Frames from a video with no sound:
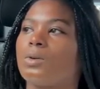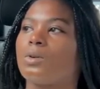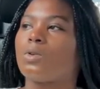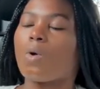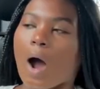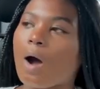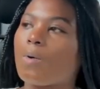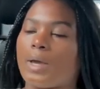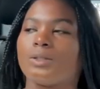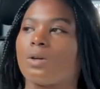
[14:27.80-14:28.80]
You
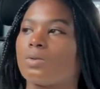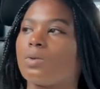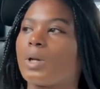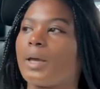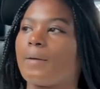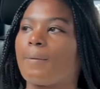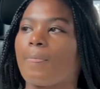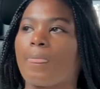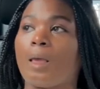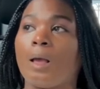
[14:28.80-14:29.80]
always gonna do that.
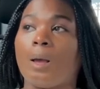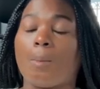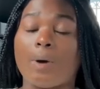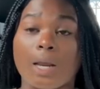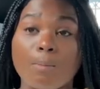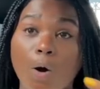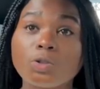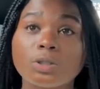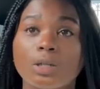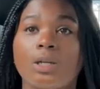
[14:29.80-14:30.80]
But
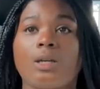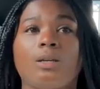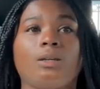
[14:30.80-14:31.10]
emotionally,